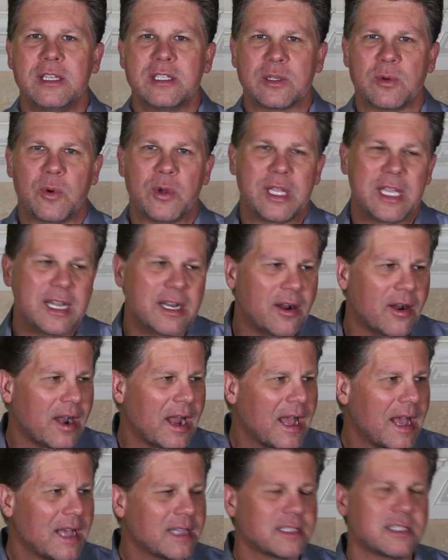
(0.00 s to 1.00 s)
So when we get our
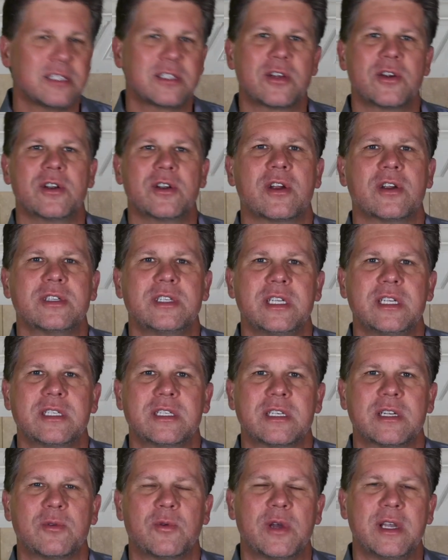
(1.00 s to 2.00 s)
eyes and our
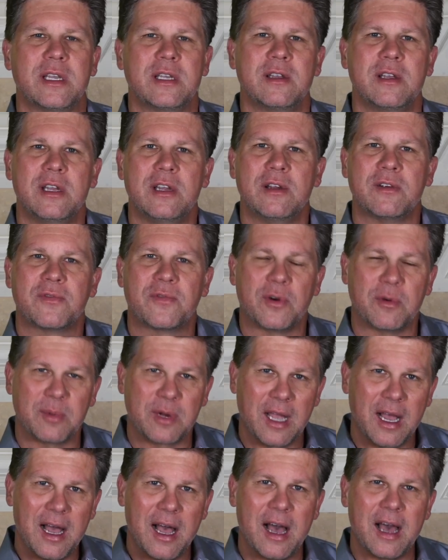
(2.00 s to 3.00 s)
attention away from
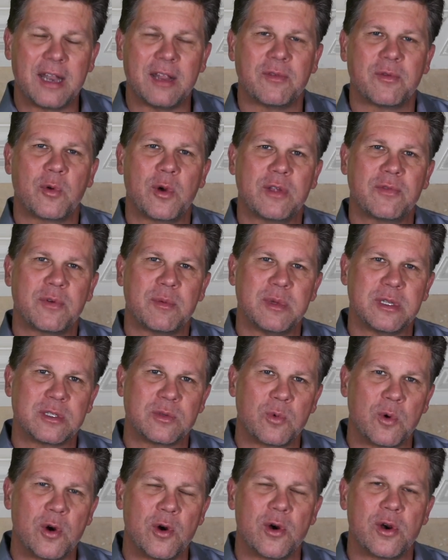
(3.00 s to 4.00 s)
God and away from
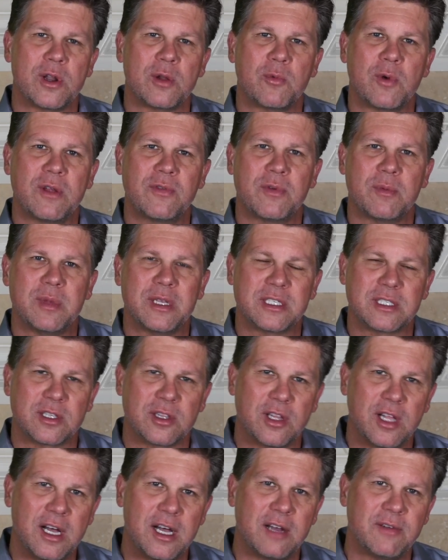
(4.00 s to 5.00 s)
His Word and away from His
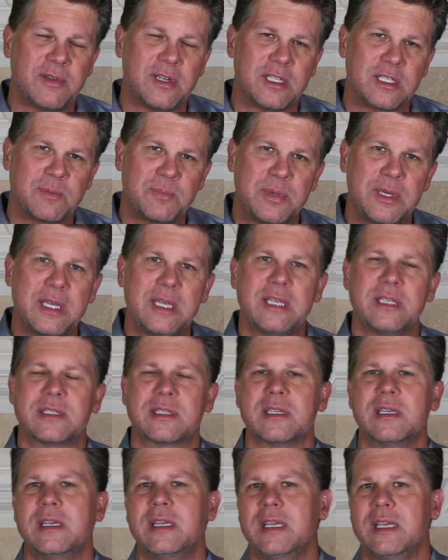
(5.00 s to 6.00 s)
love and His
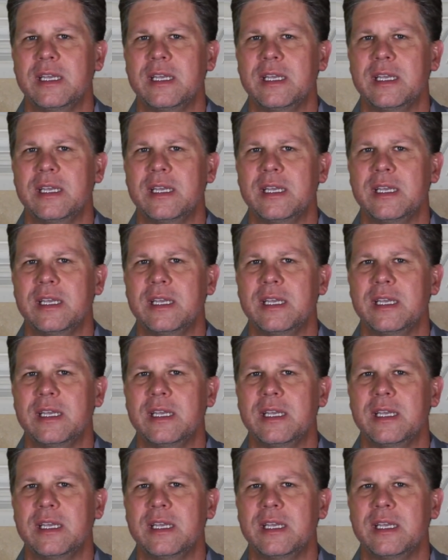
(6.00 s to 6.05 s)
peace,